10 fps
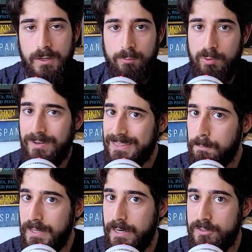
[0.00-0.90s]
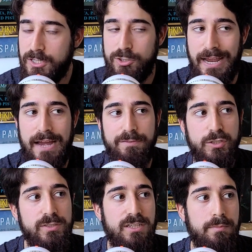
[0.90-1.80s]
We want the players to have to
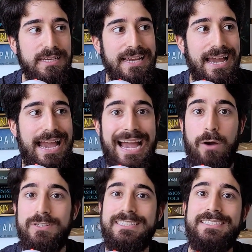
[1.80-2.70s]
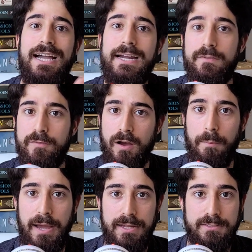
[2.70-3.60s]
do something outside of
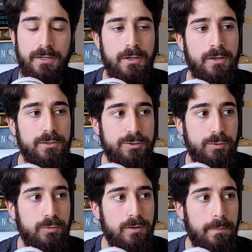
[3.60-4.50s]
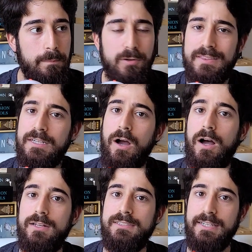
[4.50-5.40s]
combat to put the
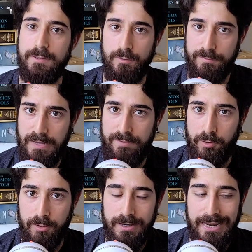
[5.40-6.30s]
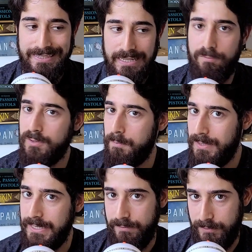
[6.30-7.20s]
odds in their favor and level the
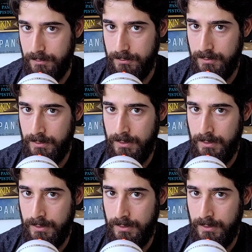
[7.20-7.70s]
playing field.